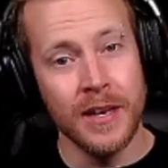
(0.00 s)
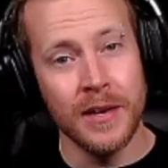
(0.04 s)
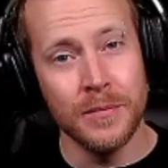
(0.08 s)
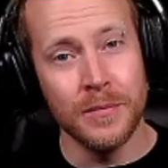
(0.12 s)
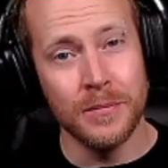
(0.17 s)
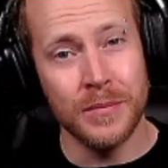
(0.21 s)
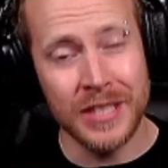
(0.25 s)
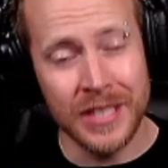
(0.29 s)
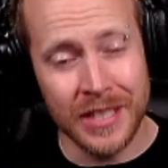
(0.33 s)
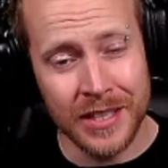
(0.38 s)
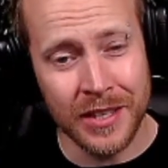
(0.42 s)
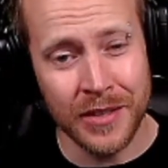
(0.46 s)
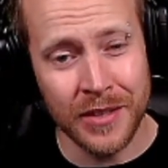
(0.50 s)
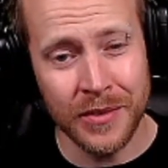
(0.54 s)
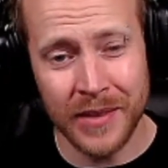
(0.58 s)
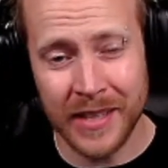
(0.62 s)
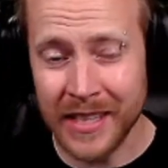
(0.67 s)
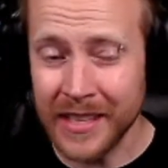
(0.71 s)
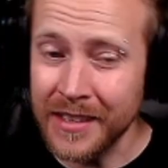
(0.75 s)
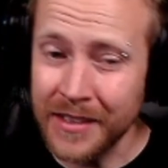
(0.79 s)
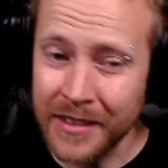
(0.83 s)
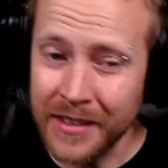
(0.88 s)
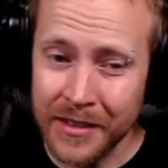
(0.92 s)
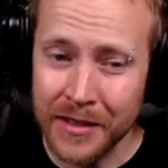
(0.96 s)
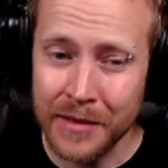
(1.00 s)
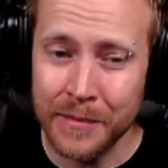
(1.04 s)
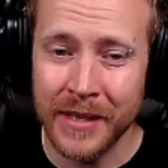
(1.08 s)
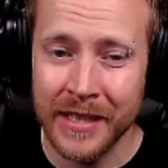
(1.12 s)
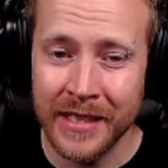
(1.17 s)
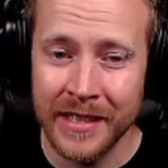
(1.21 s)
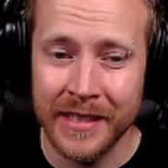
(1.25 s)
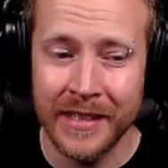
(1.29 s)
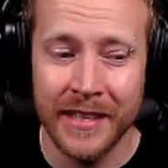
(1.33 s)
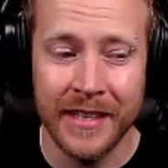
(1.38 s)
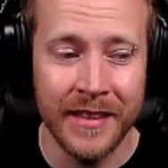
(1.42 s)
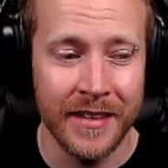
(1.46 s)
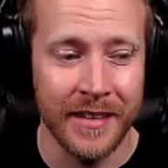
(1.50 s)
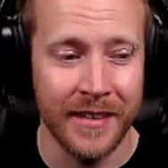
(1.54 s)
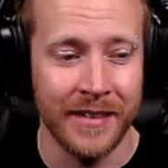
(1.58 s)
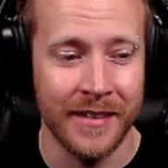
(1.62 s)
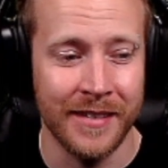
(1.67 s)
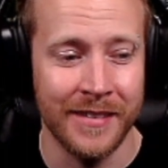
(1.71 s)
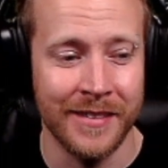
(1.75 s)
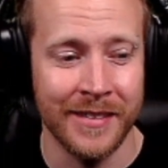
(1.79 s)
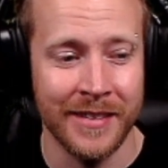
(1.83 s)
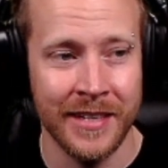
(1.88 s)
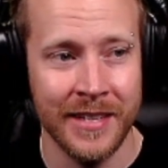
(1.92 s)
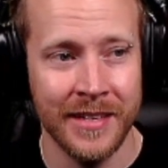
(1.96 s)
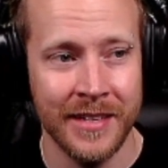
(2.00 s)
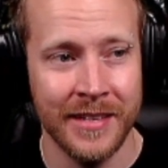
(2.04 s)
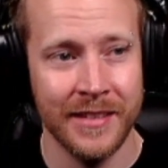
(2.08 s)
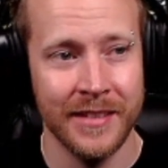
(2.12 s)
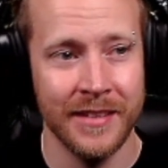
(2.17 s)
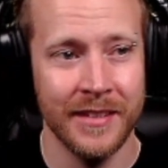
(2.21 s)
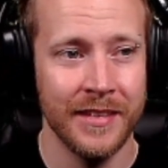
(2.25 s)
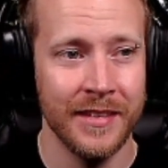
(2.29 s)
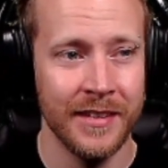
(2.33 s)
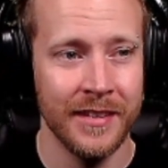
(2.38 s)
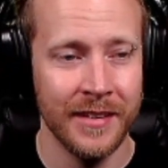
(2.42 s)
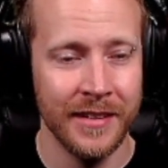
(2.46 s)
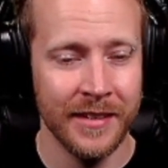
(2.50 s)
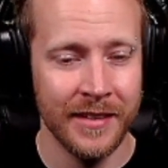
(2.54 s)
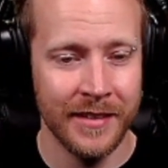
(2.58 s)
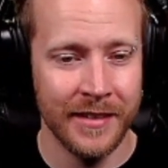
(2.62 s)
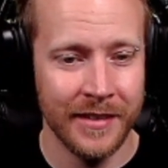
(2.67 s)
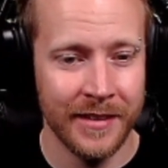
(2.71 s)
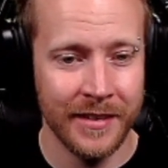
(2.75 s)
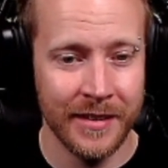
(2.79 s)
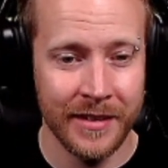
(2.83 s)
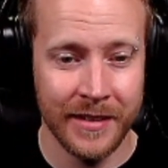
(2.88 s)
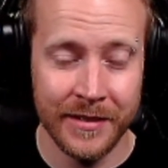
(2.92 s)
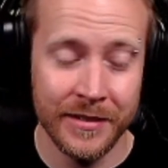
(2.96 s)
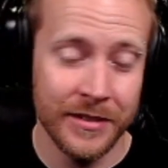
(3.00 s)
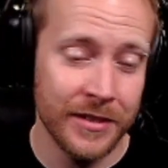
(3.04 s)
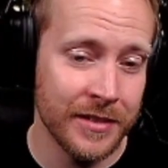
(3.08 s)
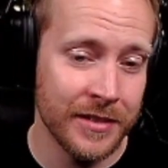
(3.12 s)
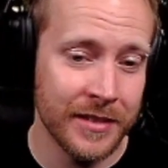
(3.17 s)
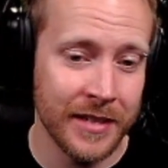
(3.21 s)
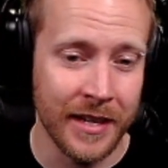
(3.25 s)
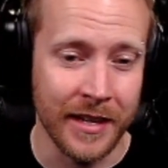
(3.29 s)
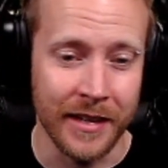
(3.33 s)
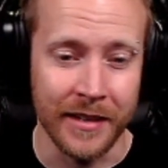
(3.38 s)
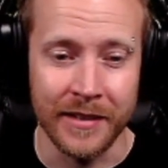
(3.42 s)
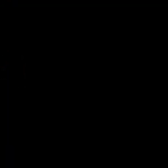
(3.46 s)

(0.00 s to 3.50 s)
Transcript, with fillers: But you know what? You could have put it in there, alright? Just saying.